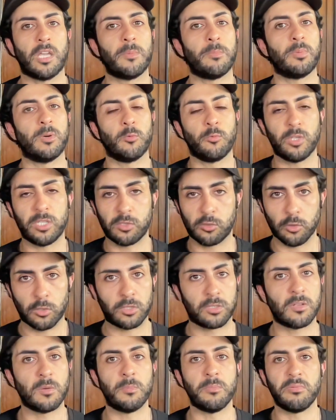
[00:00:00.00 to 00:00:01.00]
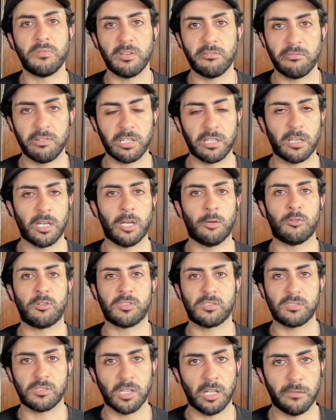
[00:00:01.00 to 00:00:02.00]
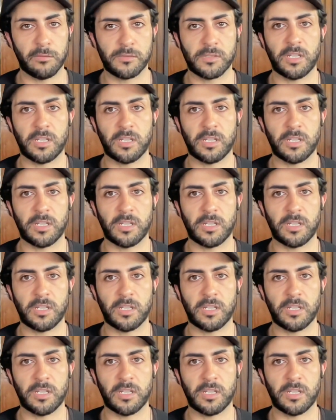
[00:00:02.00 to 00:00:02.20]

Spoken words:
but we start comparing ourselves